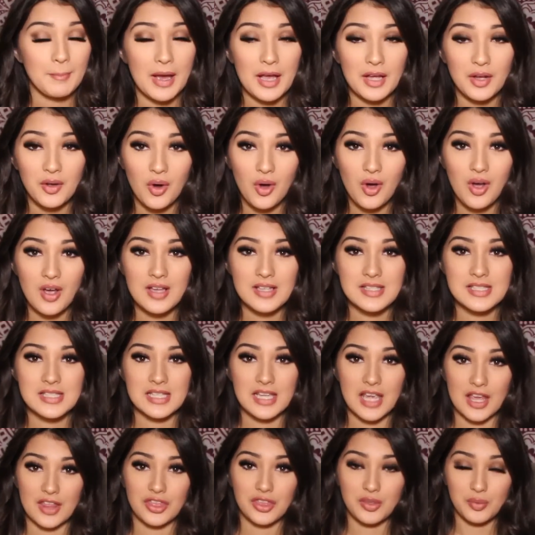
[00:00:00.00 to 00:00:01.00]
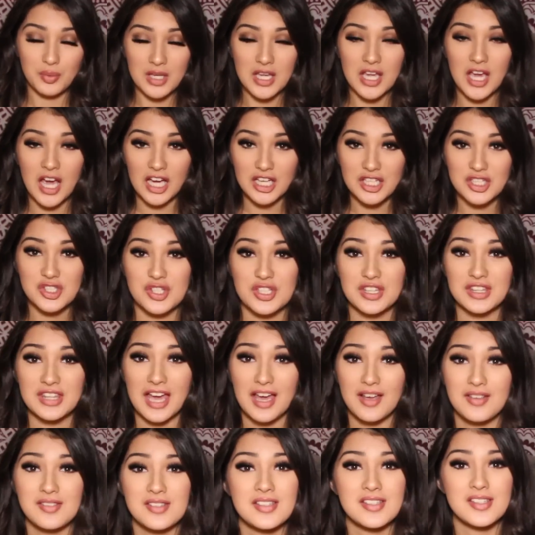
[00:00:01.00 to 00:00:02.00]
My goal is to get
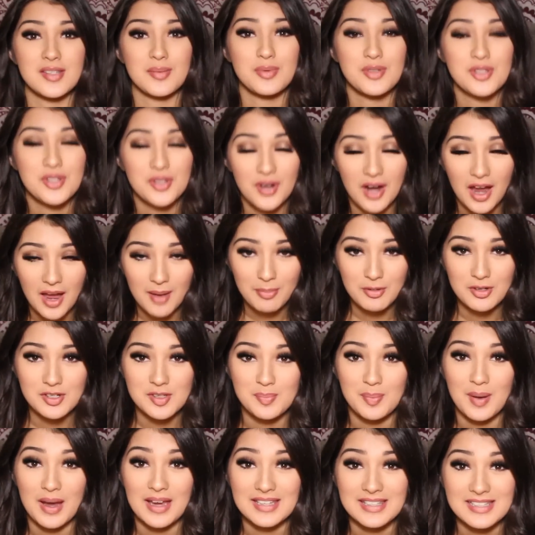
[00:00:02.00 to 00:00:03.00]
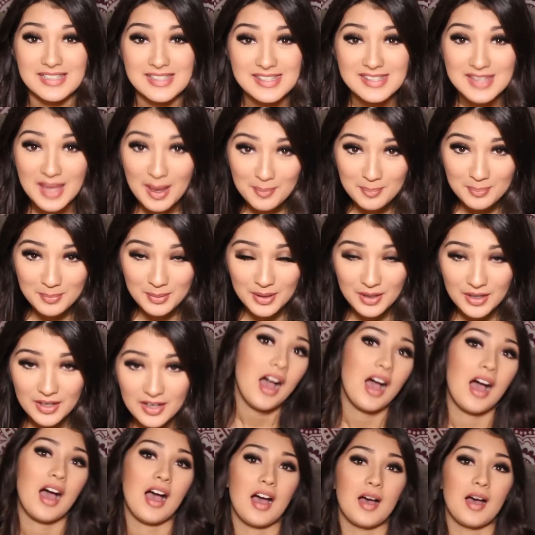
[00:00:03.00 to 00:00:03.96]
300,000 subscribers by December,